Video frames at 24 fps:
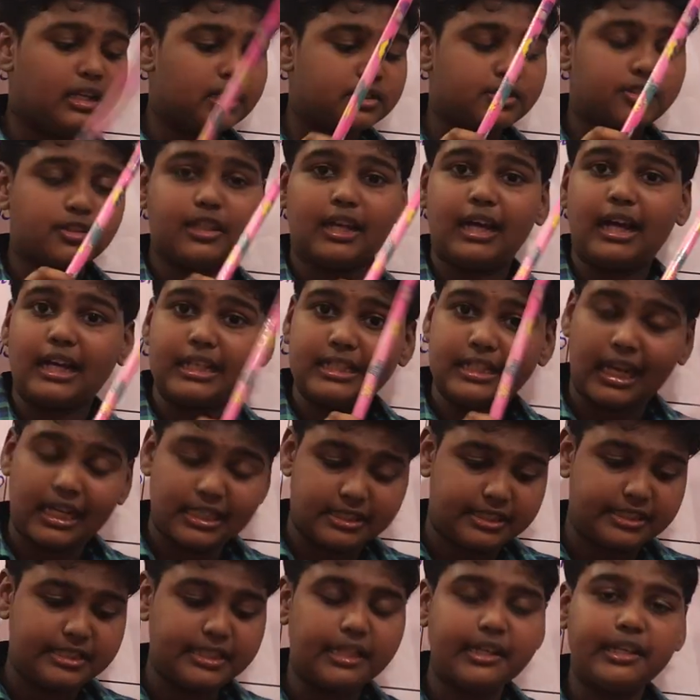So the
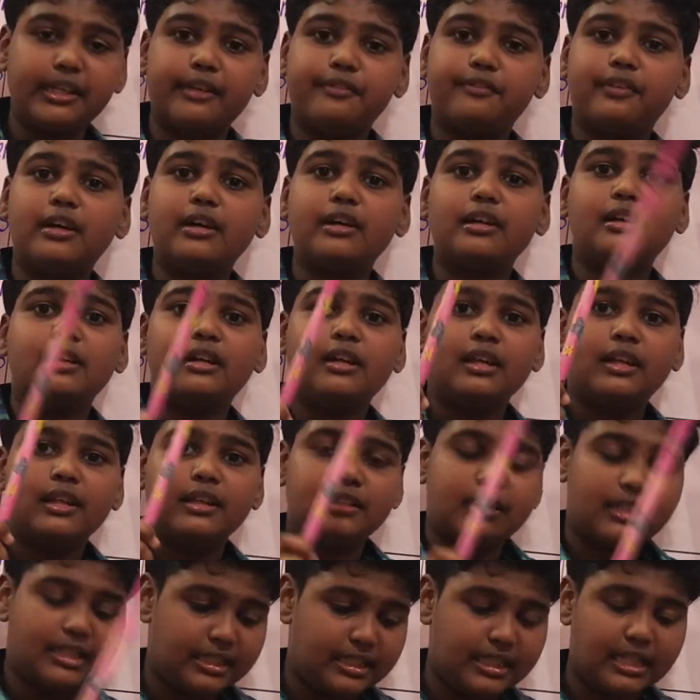Hudson River,
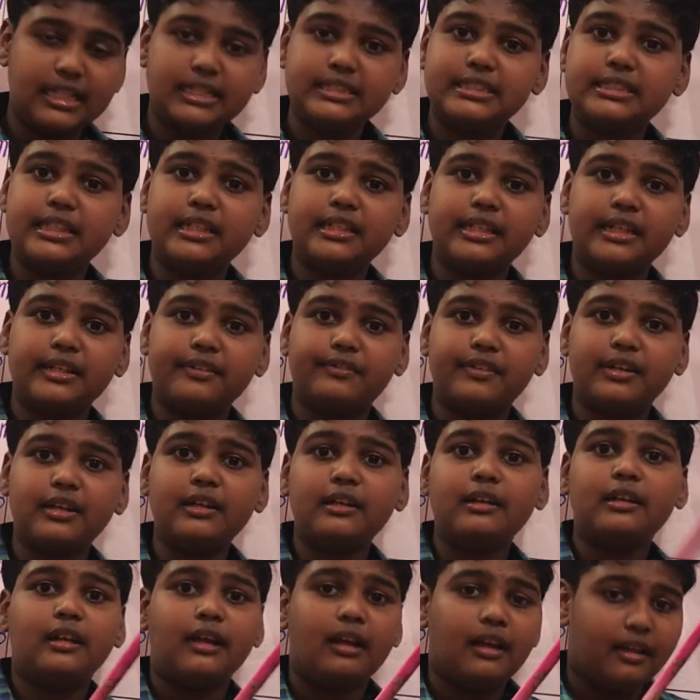the Nelson River,
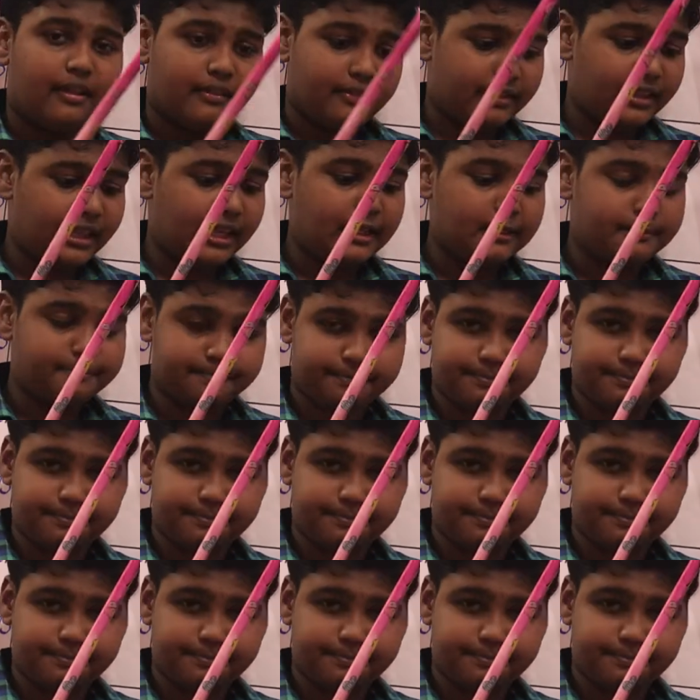then